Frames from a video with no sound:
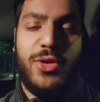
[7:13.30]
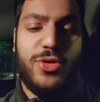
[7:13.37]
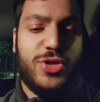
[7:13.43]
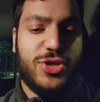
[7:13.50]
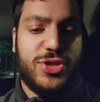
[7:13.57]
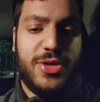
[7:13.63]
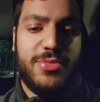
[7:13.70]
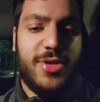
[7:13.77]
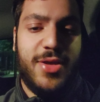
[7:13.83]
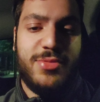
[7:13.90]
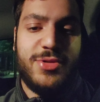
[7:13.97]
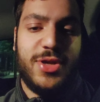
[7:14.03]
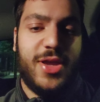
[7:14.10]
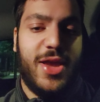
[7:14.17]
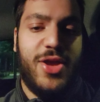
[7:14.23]
just
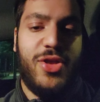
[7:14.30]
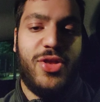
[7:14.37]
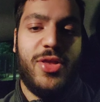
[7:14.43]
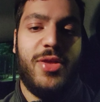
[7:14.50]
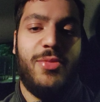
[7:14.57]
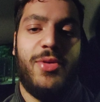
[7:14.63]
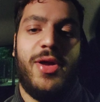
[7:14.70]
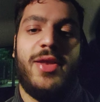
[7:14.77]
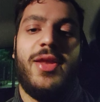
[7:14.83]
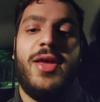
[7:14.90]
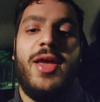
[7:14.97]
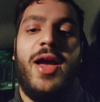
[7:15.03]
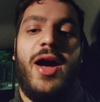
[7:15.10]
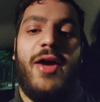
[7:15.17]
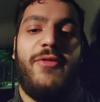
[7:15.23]
sometimes occasionally when
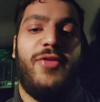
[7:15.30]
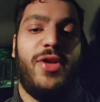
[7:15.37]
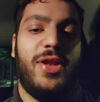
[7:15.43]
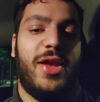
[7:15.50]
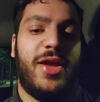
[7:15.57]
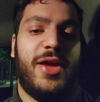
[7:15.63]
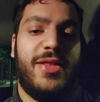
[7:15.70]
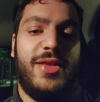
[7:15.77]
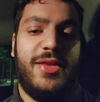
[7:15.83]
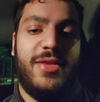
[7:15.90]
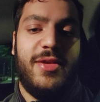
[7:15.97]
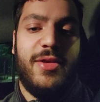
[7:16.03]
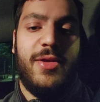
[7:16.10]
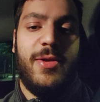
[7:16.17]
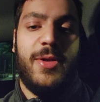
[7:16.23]
I feel like I need
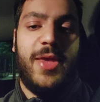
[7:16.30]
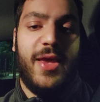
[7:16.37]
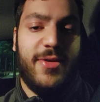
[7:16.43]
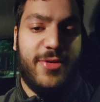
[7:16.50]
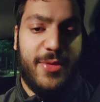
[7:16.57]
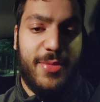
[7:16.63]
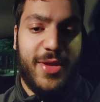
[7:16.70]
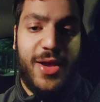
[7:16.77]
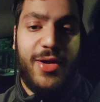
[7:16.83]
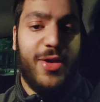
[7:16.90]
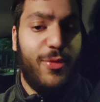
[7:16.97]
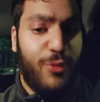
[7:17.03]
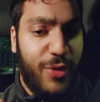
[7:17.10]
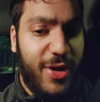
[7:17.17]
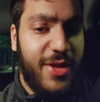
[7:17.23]
to get something out,
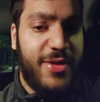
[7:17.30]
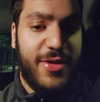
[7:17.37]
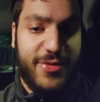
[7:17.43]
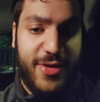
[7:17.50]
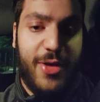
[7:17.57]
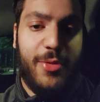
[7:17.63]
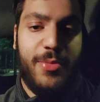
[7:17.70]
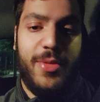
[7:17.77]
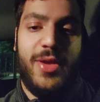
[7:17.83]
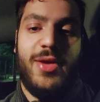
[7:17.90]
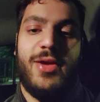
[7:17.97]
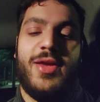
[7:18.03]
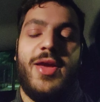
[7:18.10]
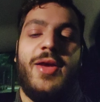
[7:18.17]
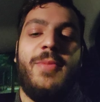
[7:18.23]
it really does help me,
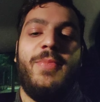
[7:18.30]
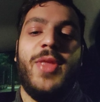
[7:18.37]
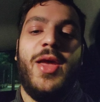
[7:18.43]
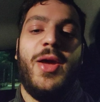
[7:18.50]
okay?